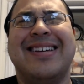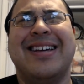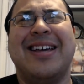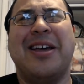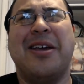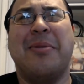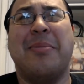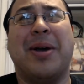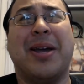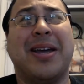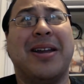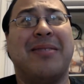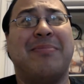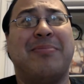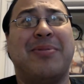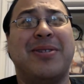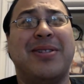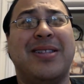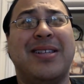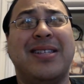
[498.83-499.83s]
Am I going to
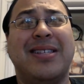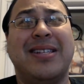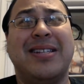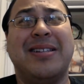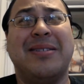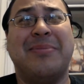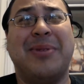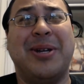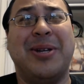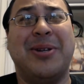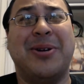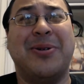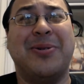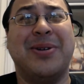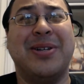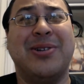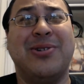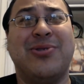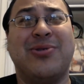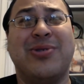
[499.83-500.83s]
put this into my
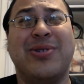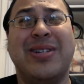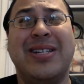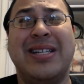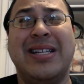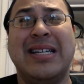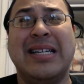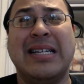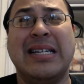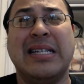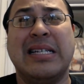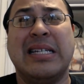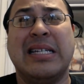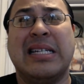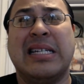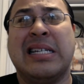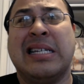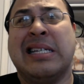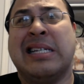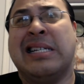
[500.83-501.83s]
token druid deck?
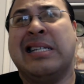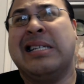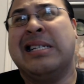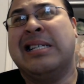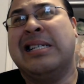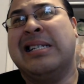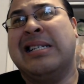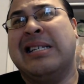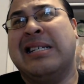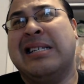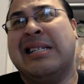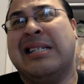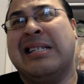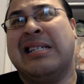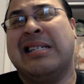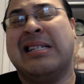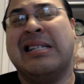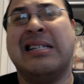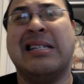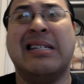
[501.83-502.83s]

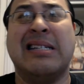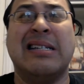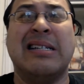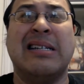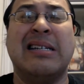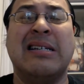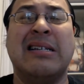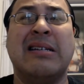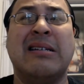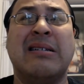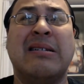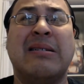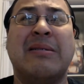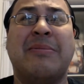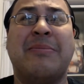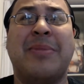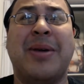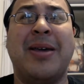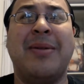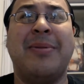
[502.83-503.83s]
I don't know.
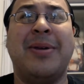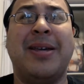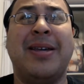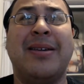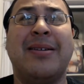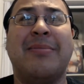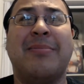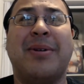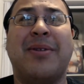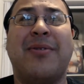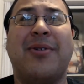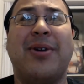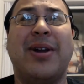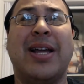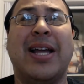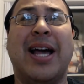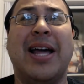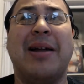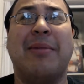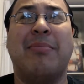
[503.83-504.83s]
Maybe. But I've already
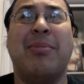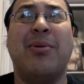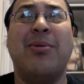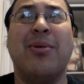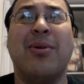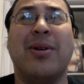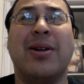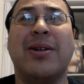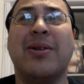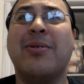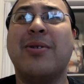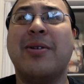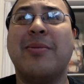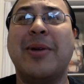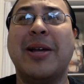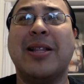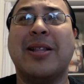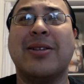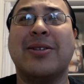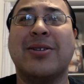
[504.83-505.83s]
got a board. In order to
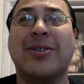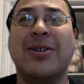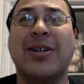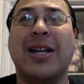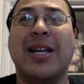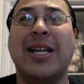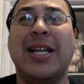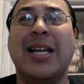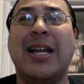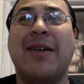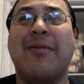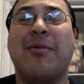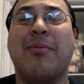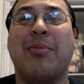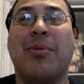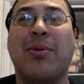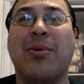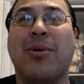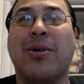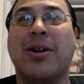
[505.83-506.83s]
make this good, I need to have a
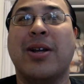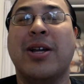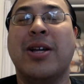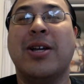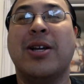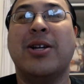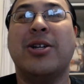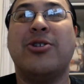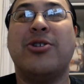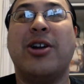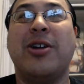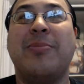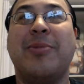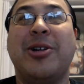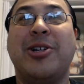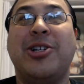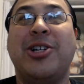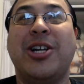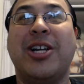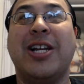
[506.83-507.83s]
board, trade my
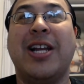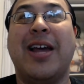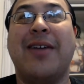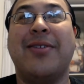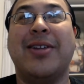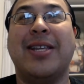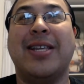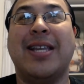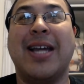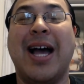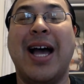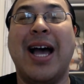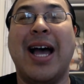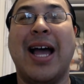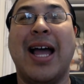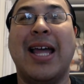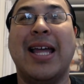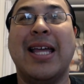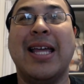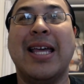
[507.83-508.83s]
shit and have it
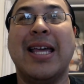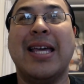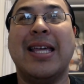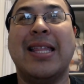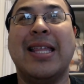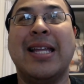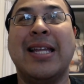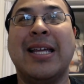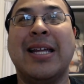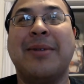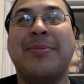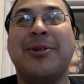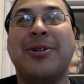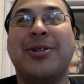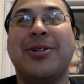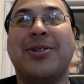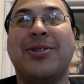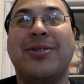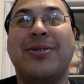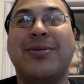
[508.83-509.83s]
die, then get a
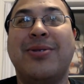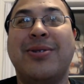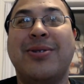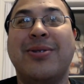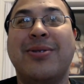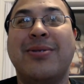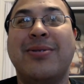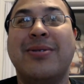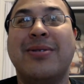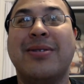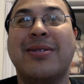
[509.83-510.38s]
bunch of 2/2s?